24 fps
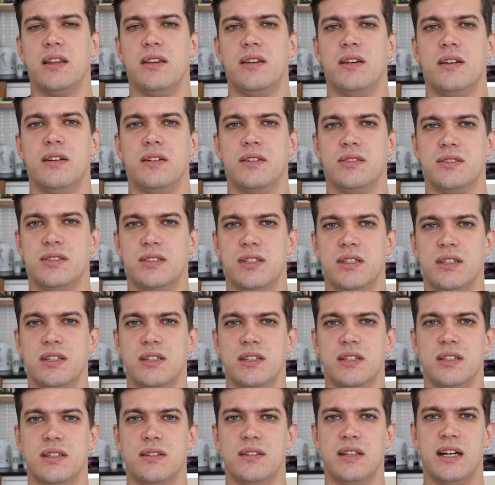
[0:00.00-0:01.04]
There's
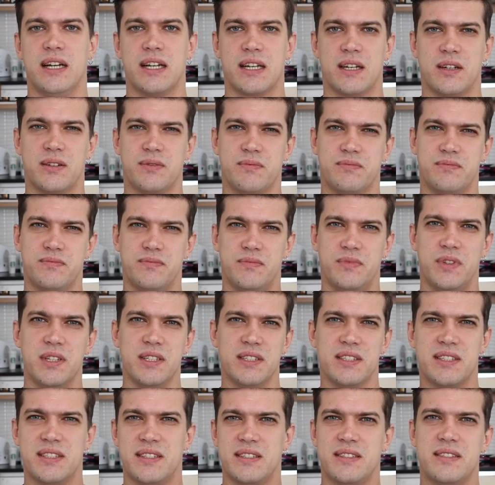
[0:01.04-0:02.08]

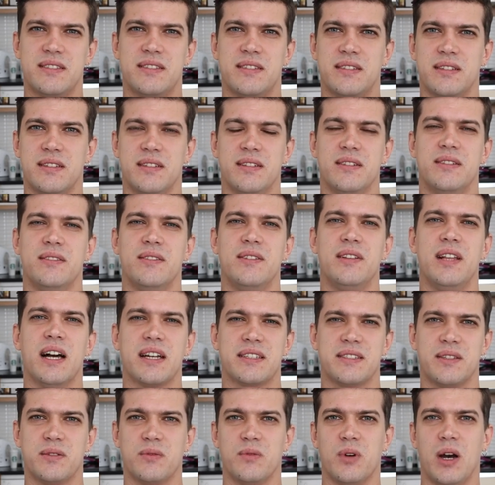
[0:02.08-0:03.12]
this
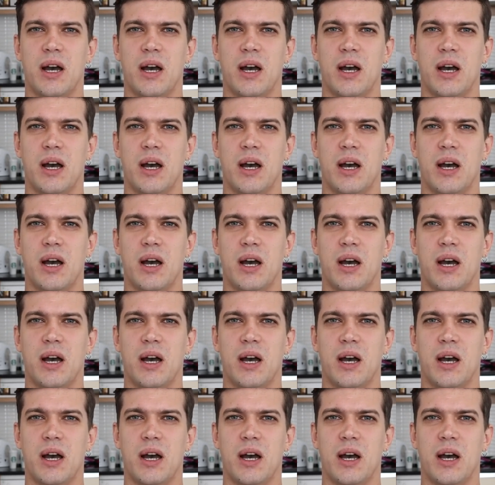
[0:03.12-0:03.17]
relaxing